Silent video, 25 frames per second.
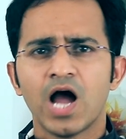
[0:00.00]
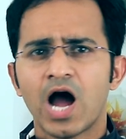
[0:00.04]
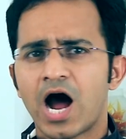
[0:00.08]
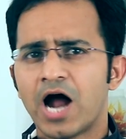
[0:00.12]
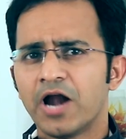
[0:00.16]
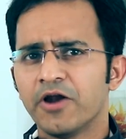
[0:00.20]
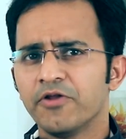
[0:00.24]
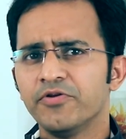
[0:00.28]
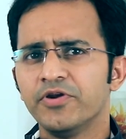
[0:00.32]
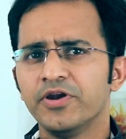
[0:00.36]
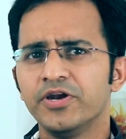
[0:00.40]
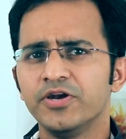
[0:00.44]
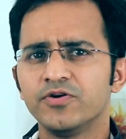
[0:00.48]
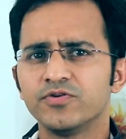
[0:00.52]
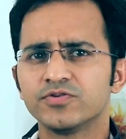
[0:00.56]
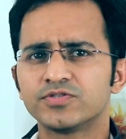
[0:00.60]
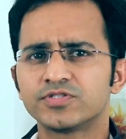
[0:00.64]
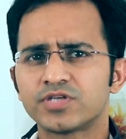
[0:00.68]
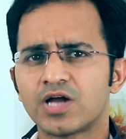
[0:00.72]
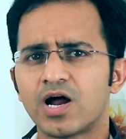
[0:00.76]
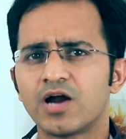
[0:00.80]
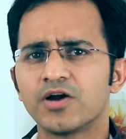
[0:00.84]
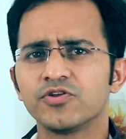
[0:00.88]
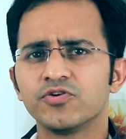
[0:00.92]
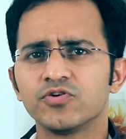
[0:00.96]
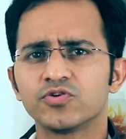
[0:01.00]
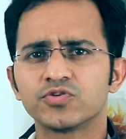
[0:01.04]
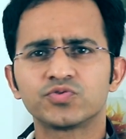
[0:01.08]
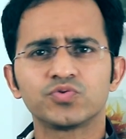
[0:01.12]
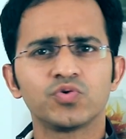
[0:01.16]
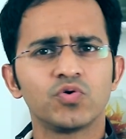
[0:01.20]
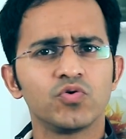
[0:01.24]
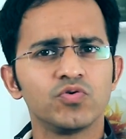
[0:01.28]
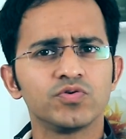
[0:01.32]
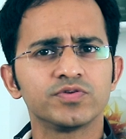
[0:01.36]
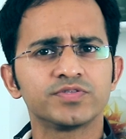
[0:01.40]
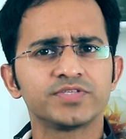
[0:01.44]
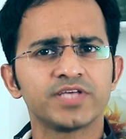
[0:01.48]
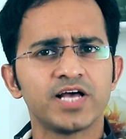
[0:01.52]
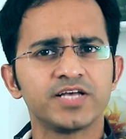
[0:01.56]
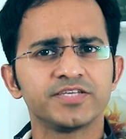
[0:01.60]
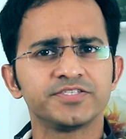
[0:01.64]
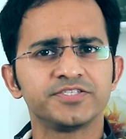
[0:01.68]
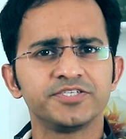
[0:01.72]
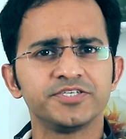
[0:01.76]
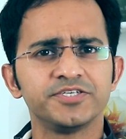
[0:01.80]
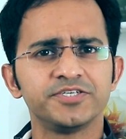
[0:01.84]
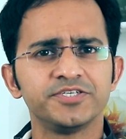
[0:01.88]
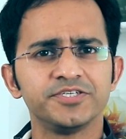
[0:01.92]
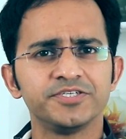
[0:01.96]
Are you ready to start your solo SaaS
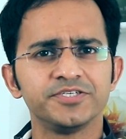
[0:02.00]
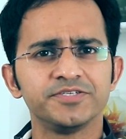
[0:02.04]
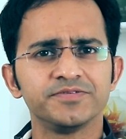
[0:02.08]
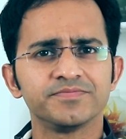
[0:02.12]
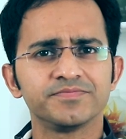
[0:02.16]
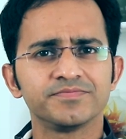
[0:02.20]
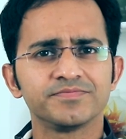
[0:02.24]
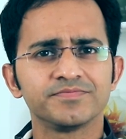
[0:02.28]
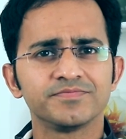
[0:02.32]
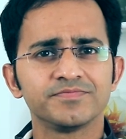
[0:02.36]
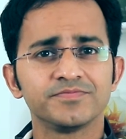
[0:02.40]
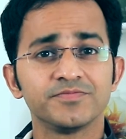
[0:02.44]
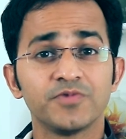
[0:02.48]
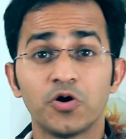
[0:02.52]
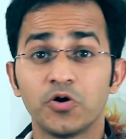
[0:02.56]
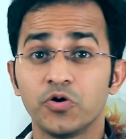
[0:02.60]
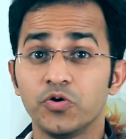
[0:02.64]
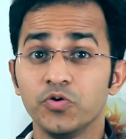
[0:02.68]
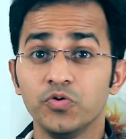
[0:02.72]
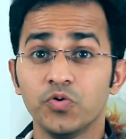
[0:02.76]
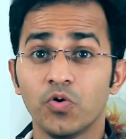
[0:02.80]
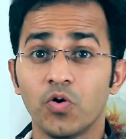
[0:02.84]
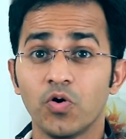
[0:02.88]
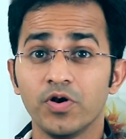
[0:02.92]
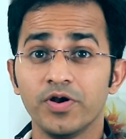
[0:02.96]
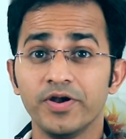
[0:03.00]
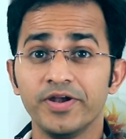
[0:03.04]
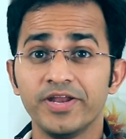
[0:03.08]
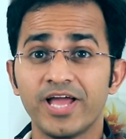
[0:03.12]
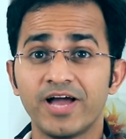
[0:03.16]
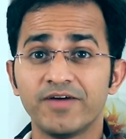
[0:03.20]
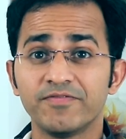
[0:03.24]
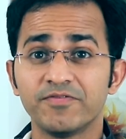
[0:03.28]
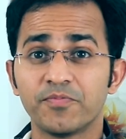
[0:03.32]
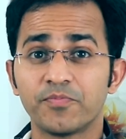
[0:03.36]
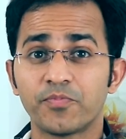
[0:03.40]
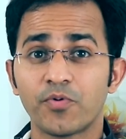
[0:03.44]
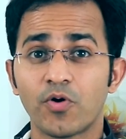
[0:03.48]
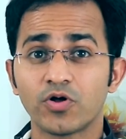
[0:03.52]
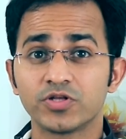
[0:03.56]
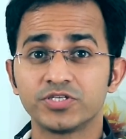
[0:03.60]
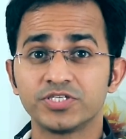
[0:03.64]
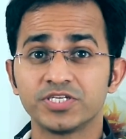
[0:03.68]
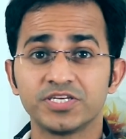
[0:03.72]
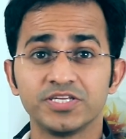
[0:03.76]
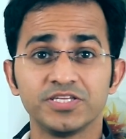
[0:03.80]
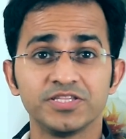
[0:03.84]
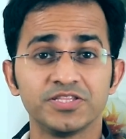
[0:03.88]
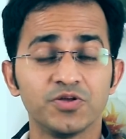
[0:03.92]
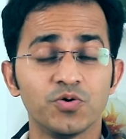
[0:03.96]
journey? Or do you already have a
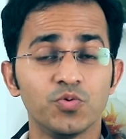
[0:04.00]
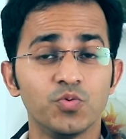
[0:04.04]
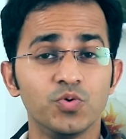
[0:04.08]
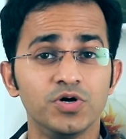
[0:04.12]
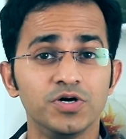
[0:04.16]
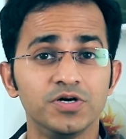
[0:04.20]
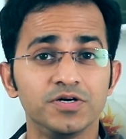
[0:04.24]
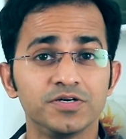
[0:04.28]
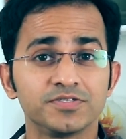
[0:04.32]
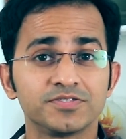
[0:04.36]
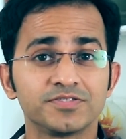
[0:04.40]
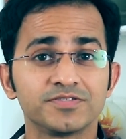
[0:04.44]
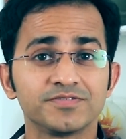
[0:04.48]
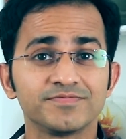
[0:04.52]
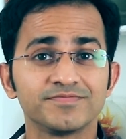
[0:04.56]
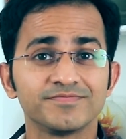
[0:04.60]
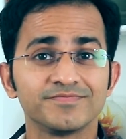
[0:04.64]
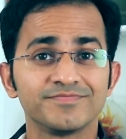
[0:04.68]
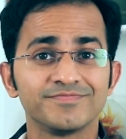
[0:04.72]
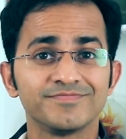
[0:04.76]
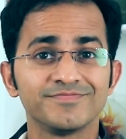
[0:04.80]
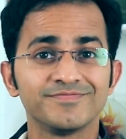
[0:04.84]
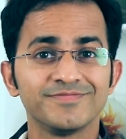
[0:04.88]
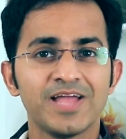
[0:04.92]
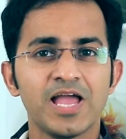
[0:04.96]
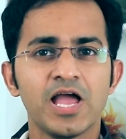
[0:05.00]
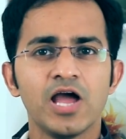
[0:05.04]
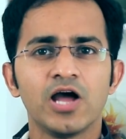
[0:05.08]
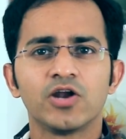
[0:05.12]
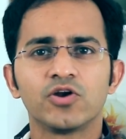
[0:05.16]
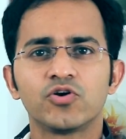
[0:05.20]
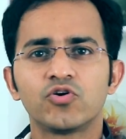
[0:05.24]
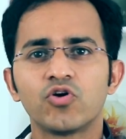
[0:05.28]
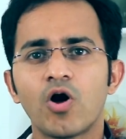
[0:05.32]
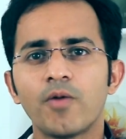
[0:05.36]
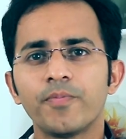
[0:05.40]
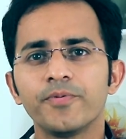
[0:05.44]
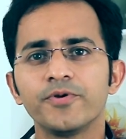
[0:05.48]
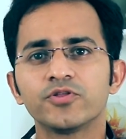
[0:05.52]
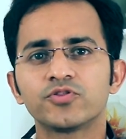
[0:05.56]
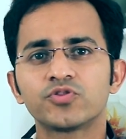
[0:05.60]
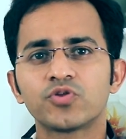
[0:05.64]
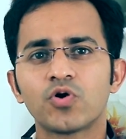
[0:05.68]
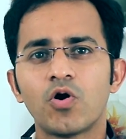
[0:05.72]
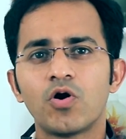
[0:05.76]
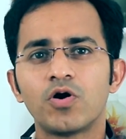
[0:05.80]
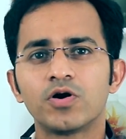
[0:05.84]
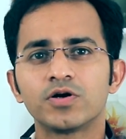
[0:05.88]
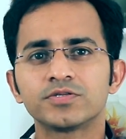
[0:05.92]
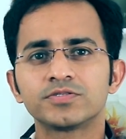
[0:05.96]
project in the works? Drop your
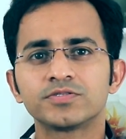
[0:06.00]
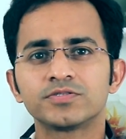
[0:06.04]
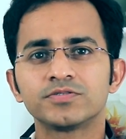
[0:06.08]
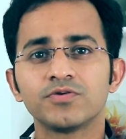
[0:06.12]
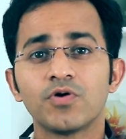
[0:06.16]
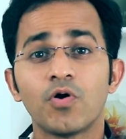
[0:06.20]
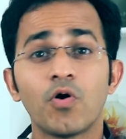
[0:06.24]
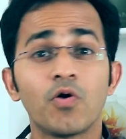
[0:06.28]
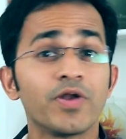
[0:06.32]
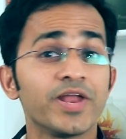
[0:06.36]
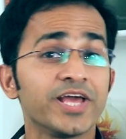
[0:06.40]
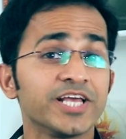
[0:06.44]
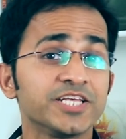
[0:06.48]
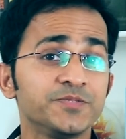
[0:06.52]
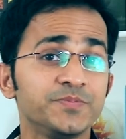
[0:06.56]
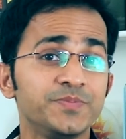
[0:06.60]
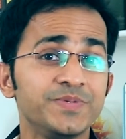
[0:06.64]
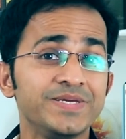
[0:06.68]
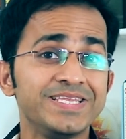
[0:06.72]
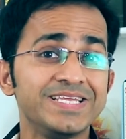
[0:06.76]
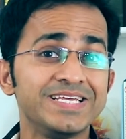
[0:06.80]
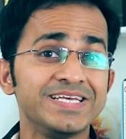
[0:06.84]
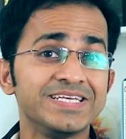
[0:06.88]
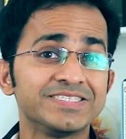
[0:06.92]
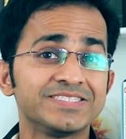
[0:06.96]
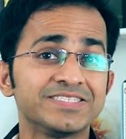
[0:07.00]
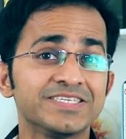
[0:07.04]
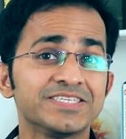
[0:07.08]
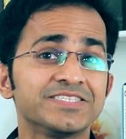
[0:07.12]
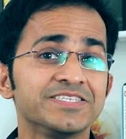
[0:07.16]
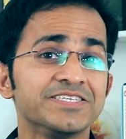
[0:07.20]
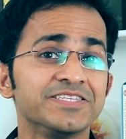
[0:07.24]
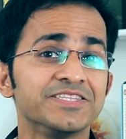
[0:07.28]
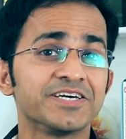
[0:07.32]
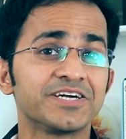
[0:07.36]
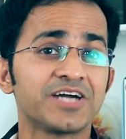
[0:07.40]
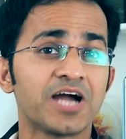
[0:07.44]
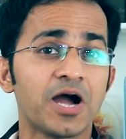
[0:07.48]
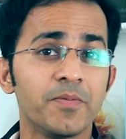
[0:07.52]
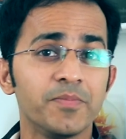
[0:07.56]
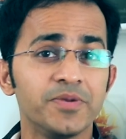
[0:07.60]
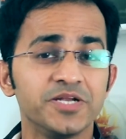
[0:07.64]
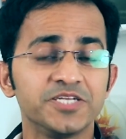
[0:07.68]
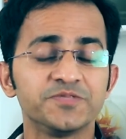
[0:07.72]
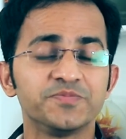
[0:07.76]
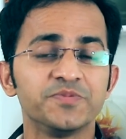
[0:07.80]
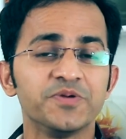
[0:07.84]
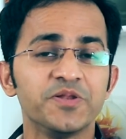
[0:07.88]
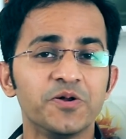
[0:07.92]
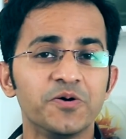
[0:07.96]
thoughts or experiences in the
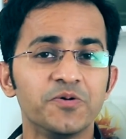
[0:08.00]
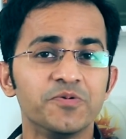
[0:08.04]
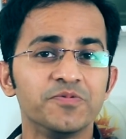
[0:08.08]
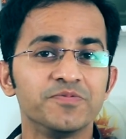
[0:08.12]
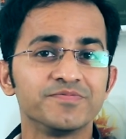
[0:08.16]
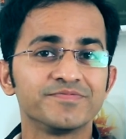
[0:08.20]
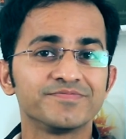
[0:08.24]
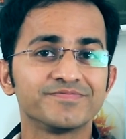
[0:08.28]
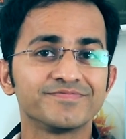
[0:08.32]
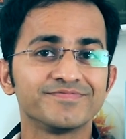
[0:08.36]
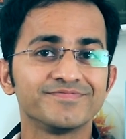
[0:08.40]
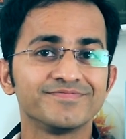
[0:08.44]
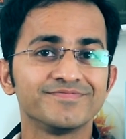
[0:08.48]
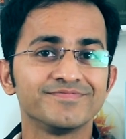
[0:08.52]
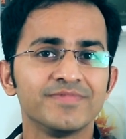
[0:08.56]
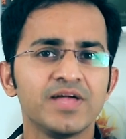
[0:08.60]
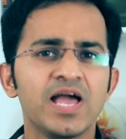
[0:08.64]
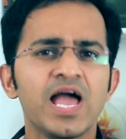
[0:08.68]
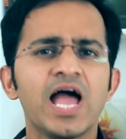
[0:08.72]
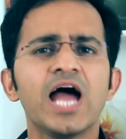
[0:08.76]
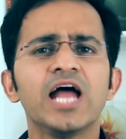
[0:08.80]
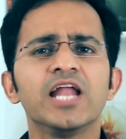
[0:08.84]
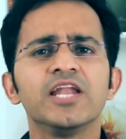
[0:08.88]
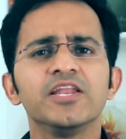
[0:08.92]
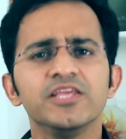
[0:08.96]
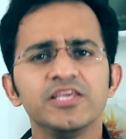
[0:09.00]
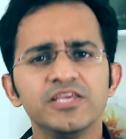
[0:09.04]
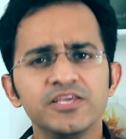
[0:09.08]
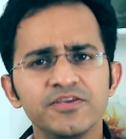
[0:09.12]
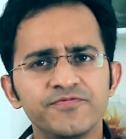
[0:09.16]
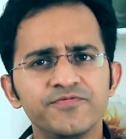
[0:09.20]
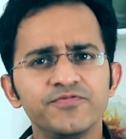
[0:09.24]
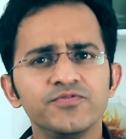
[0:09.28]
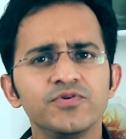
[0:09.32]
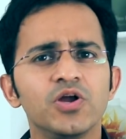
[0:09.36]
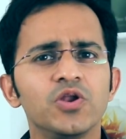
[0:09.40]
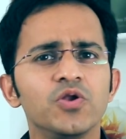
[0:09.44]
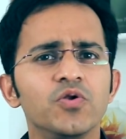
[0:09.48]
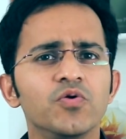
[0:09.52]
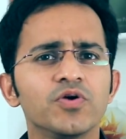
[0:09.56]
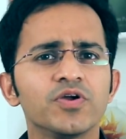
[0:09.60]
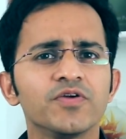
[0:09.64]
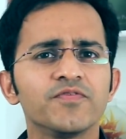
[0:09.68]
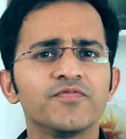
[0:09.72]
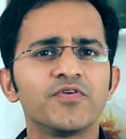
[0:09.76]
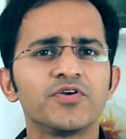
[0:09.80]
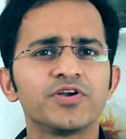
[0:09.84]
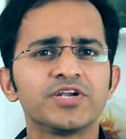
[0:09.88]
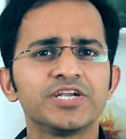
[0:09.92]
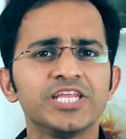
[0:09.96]
comments below. And if you are
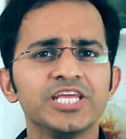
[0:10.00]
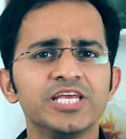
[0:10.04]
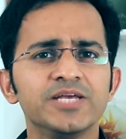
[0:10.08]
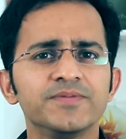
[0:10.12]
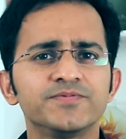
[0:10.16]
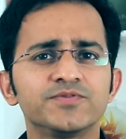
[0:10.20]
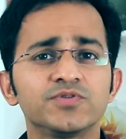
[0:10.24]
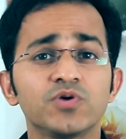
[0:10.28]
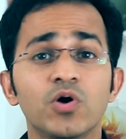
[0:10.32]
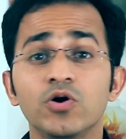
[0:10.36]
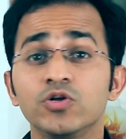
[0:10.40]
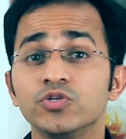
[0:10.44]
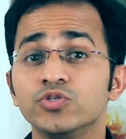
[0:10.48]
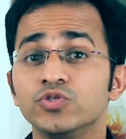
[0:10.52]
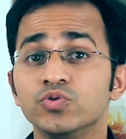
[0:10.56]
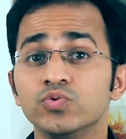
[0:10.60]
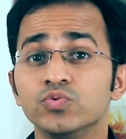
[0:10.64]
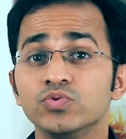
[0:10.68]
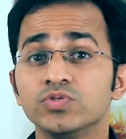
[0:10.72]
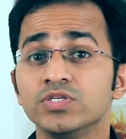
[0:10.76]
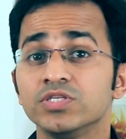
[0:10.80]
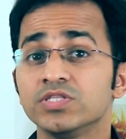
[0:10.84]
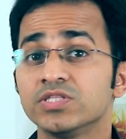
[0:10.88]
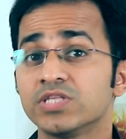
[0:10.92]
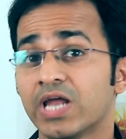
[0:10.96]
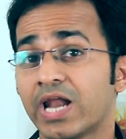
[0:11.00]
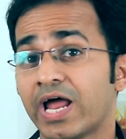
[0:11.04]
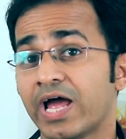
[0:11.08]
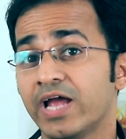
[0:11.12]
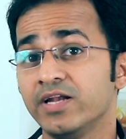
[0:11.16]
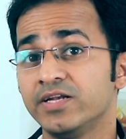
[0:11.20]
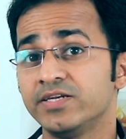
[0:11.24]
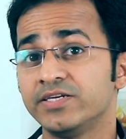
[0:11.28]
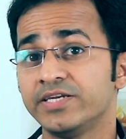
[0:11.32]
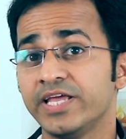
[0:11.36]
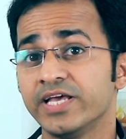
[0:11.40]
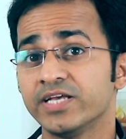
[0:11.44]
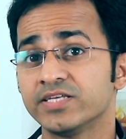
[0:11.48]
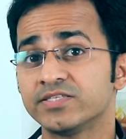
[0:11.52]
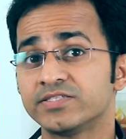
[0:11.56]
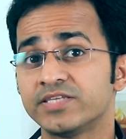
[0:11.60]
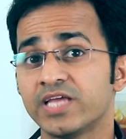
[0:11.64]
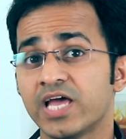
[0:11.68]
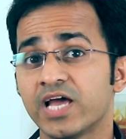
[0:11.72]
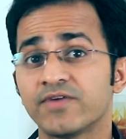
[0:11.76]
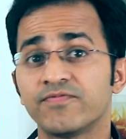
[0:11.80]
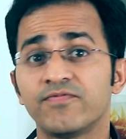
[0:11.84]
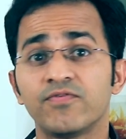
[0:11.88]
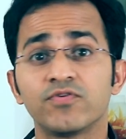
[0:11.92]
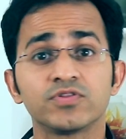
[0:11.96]
looking for tips on choosing the right tech
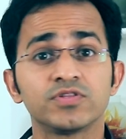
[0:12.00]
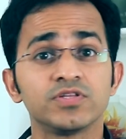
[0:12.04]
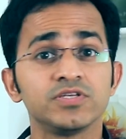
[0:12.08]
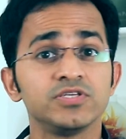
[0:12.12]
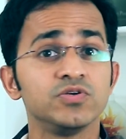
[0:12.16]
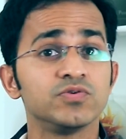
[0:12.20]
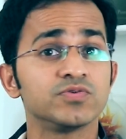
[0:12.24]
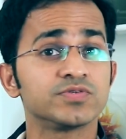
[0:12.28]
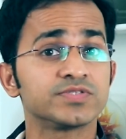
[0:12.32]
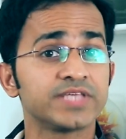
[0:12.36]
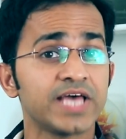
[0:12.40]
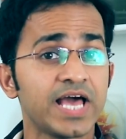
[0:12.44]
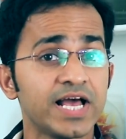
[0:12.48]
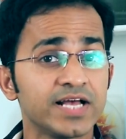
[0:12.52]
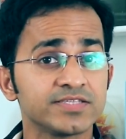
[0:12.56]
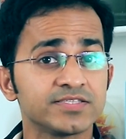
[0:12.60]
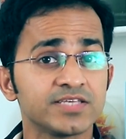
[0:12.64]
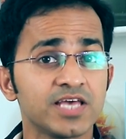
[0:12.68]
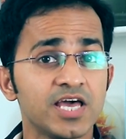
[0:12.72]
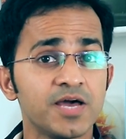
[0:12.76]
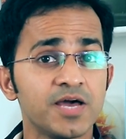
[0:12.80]
stack for your SaaS